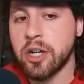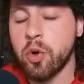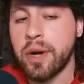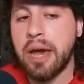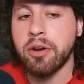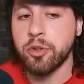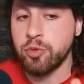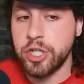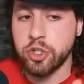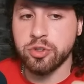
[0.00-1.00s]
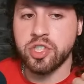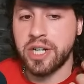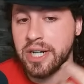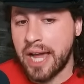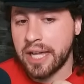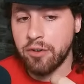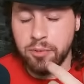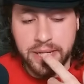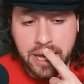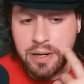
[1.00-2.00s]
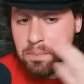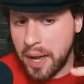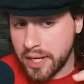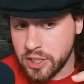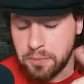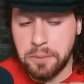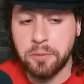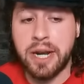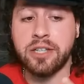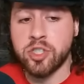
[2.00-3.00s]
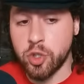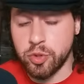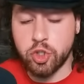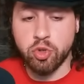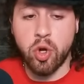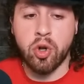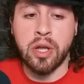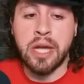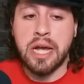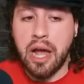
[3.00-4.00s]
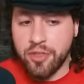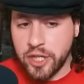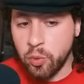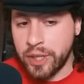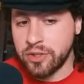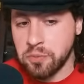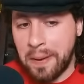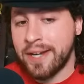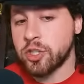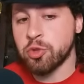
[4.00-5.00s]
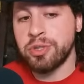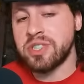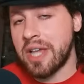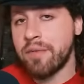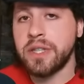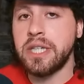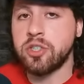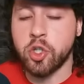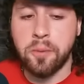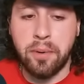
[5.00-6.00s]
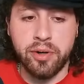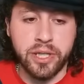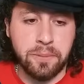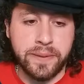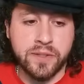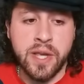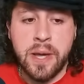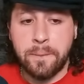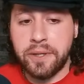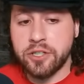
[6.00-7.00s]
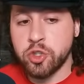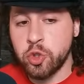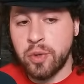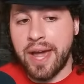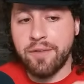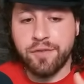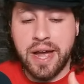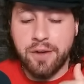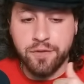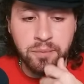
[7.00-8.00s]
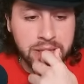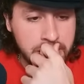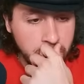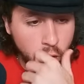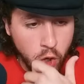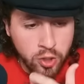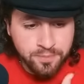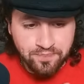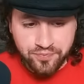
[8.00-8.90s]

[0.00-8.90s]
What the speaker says: going out on the regional scene and knocking everybody out. He bodies people nicely, though. He's strong. I think he wins. Minus 370, he's a good parlay piece. Plus 295 for Mickey Gall.